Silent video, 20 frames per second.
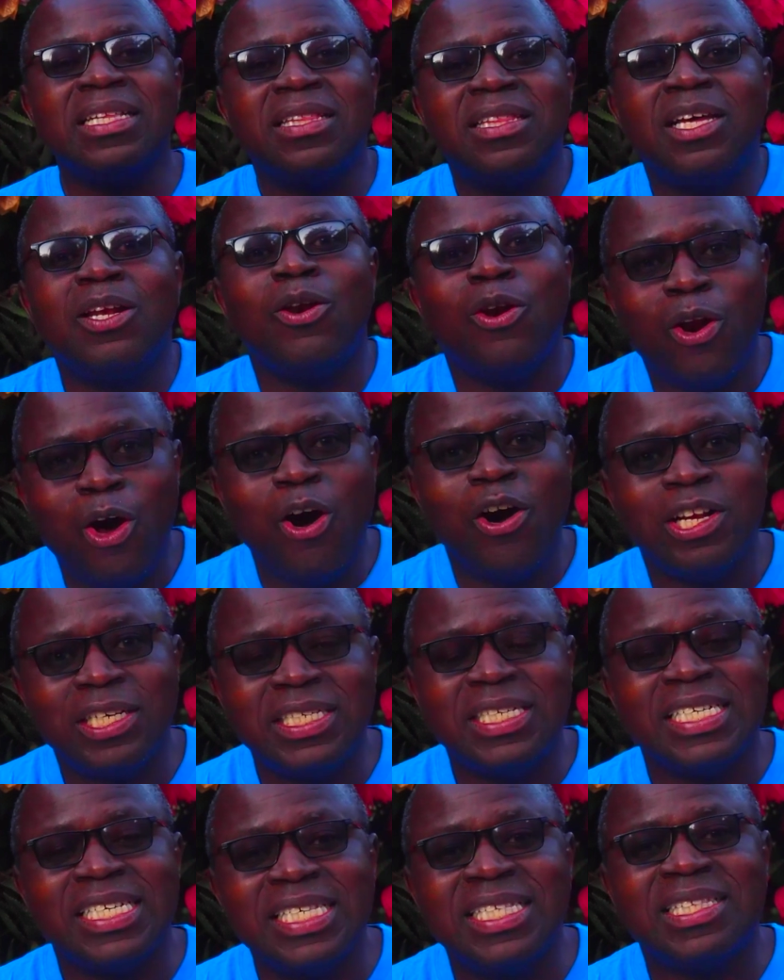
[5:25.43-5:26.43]
The Lord
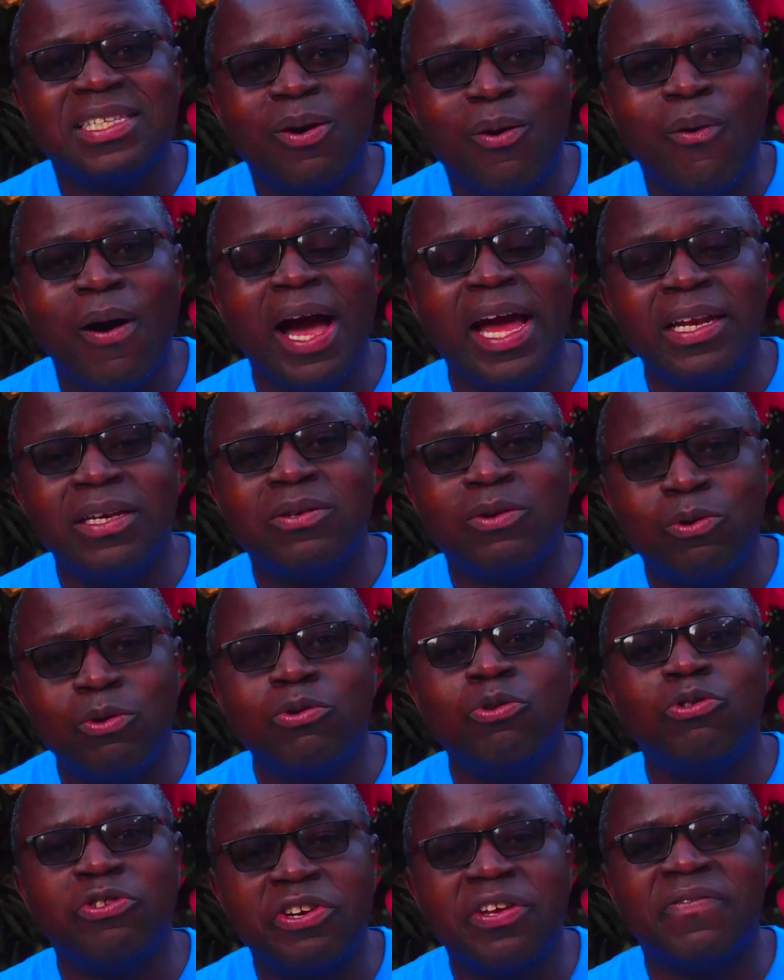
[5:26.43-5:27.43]
is the one
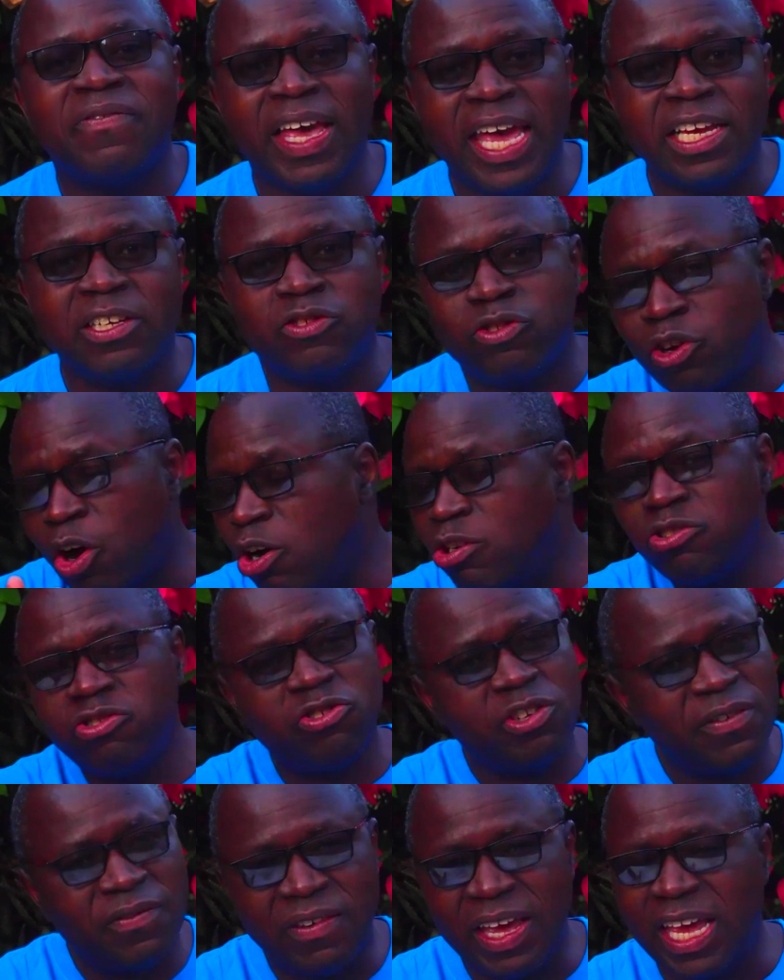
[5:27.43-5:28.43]
who revenge. Don't
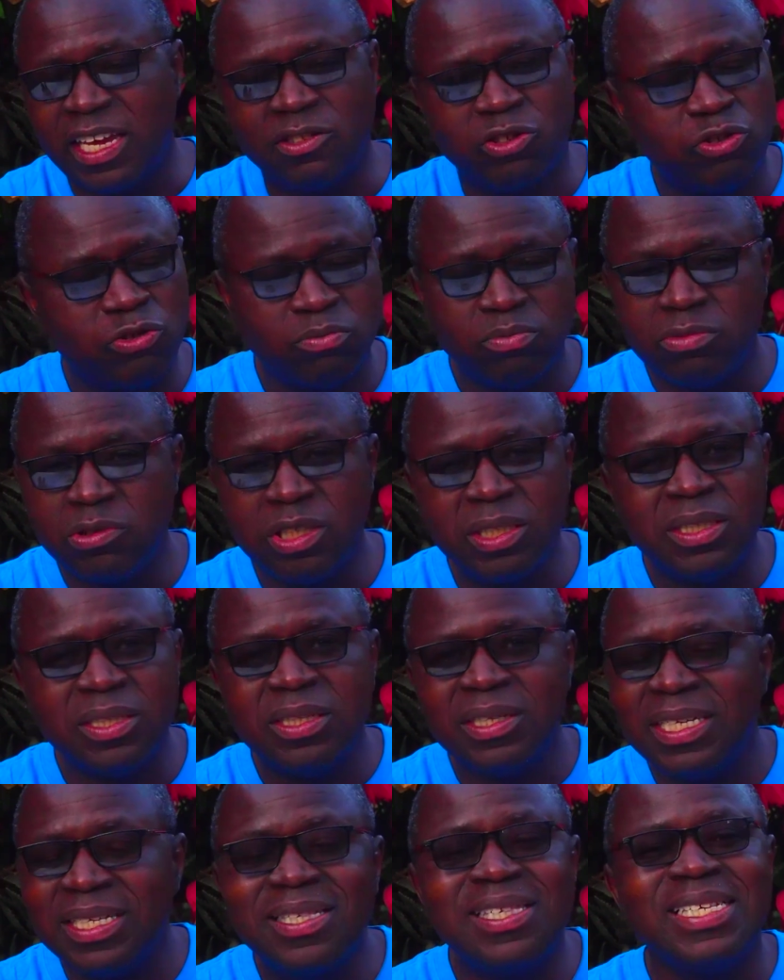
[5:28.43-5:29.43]
revenge.
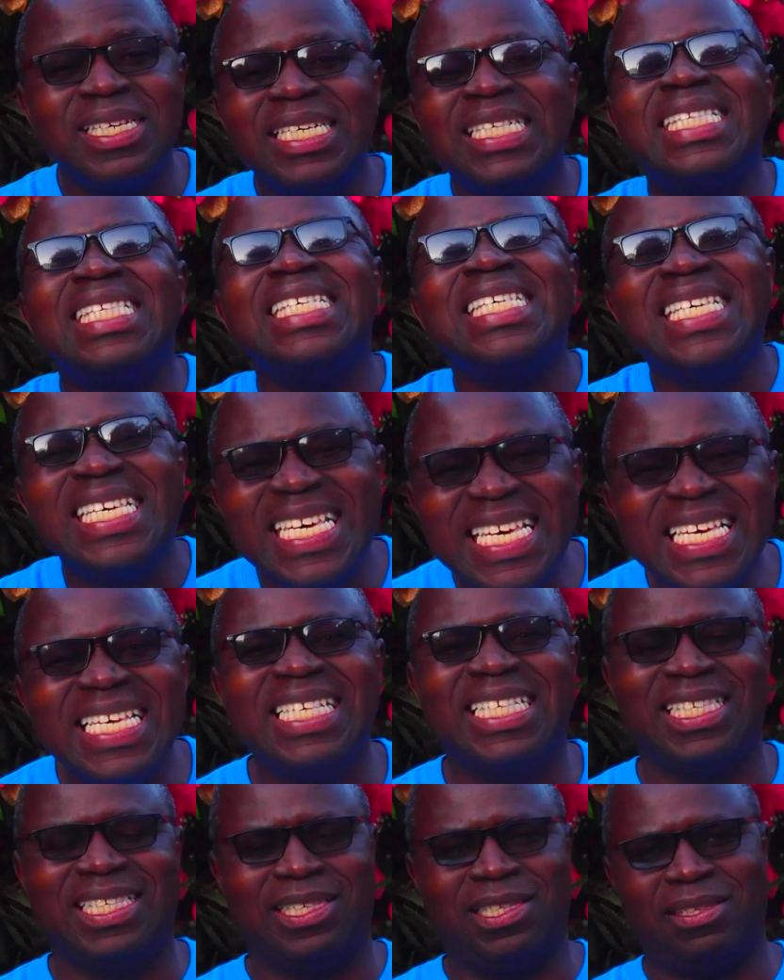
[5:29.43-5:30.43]
It's, it's
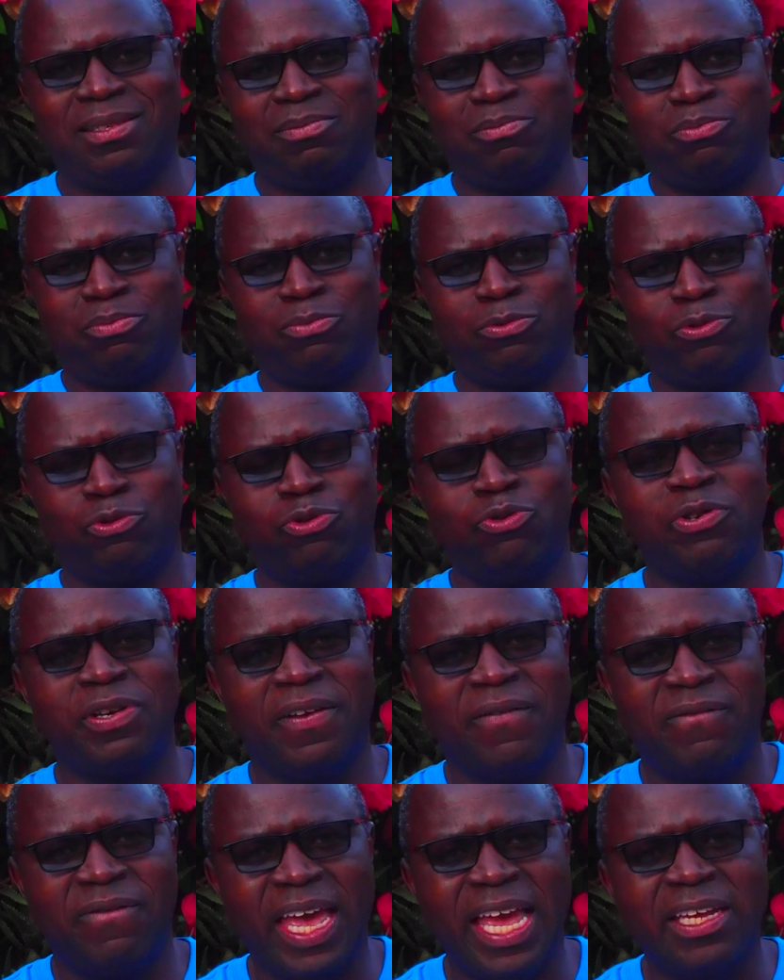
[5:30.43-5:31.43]
His to
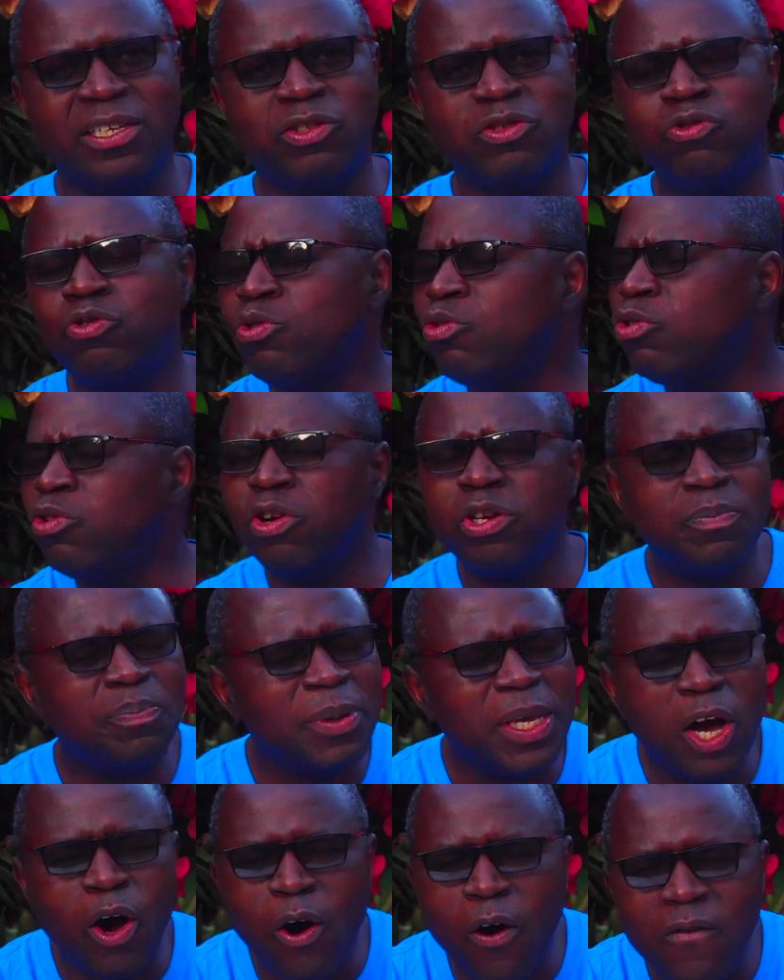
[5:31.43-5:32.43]
revenge. Do not
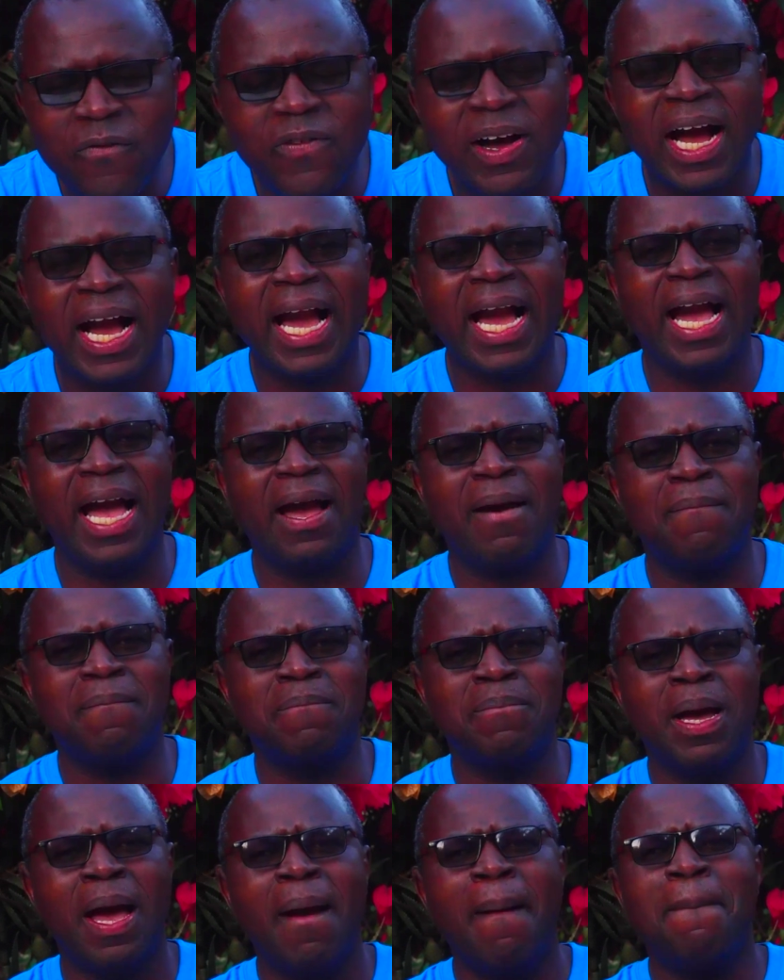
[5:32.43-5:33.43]
be
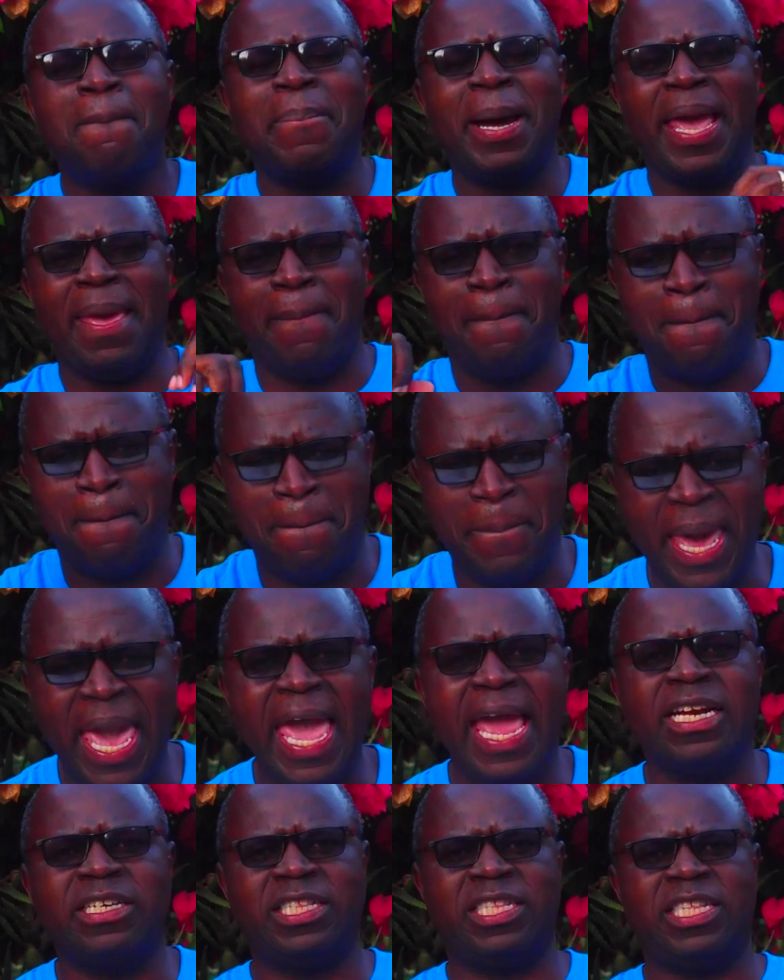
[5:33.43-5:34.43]
overcome by
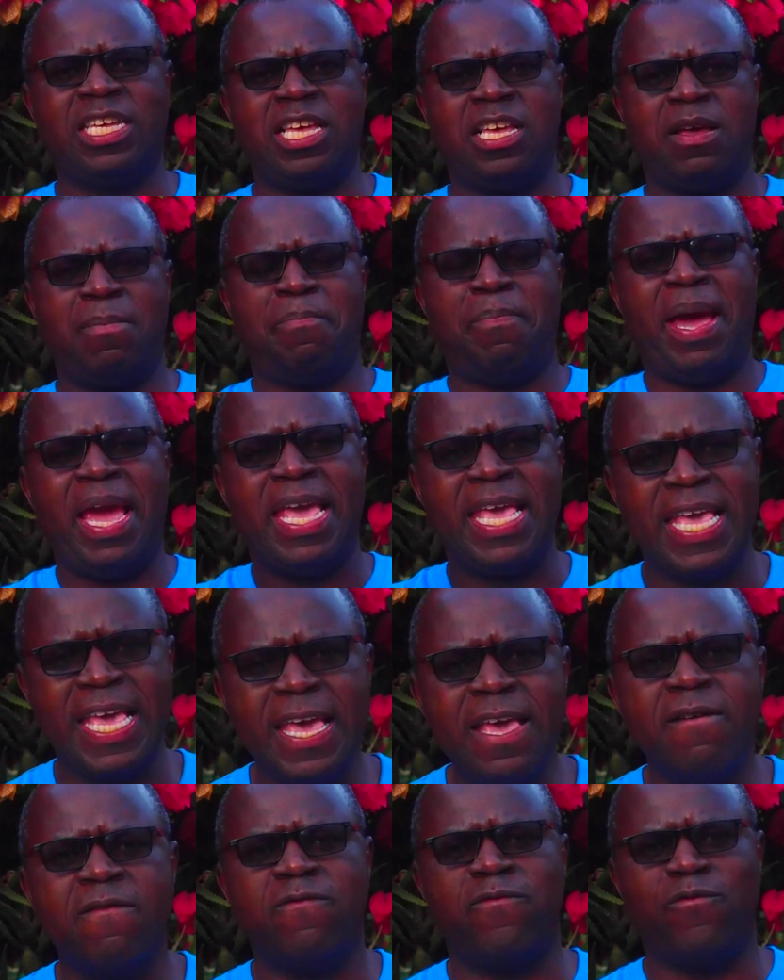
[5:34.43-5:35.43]
bad thing, by
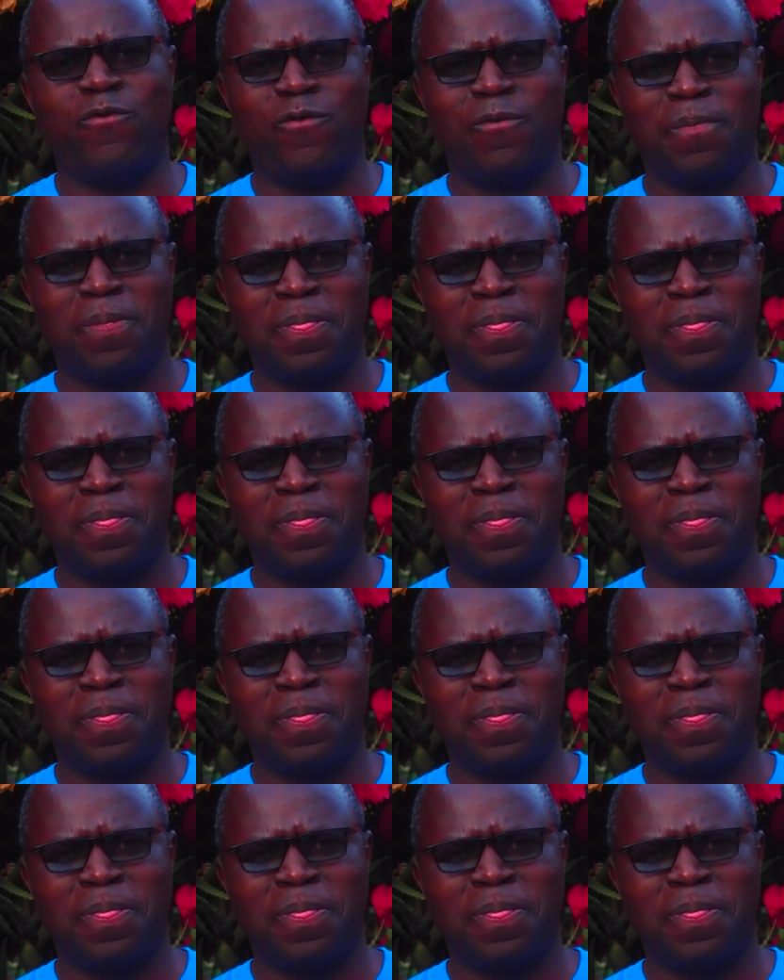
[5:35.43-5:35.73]
evil.